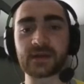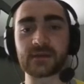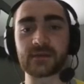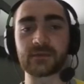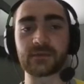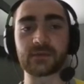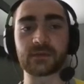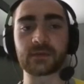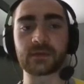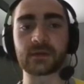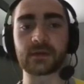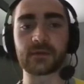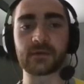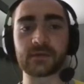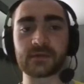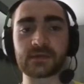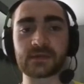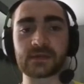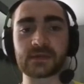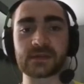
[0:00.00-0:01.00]
of good
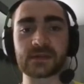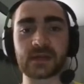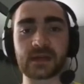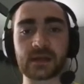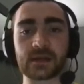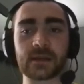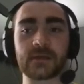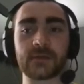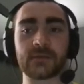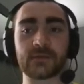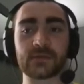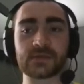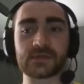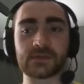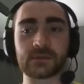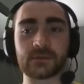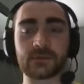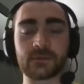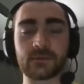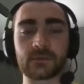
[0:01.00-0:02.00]
coverage at the second level is
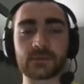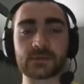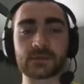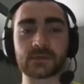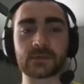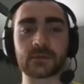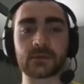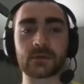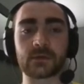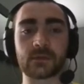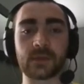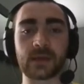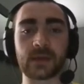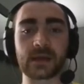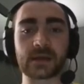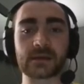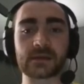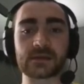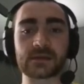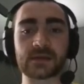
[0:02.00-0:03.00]
you force the
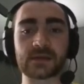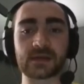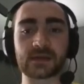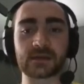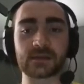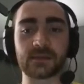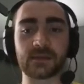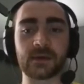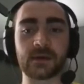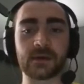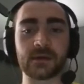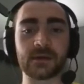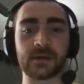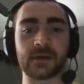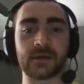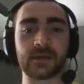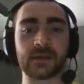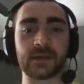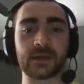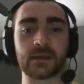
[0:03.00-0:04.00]
quarterback to check the ball
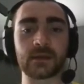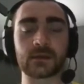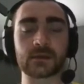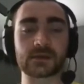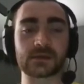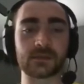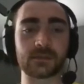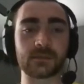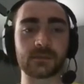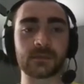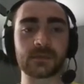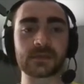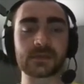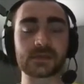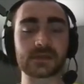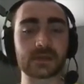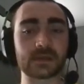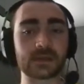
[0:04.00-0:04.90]
down, then he goes and misses the